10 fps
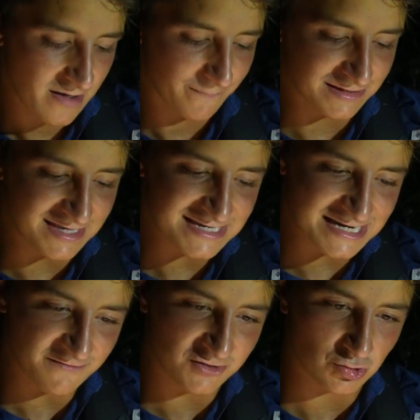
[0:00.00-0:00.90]
But this
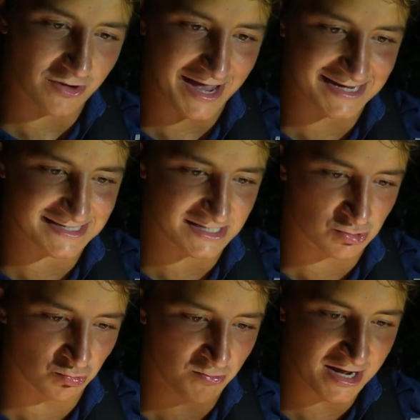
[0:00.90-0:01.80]
individual has this
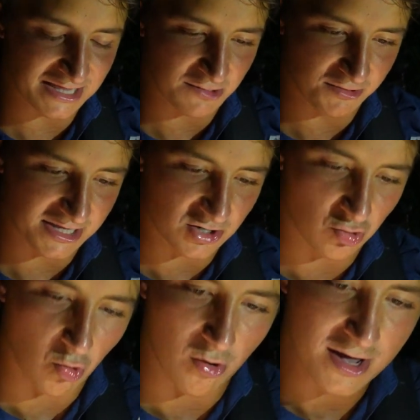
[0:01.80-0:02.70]
really, really
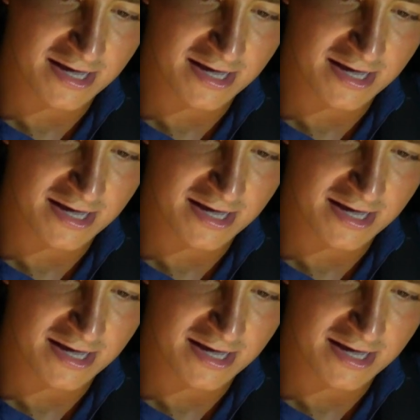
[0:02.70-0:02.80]
cool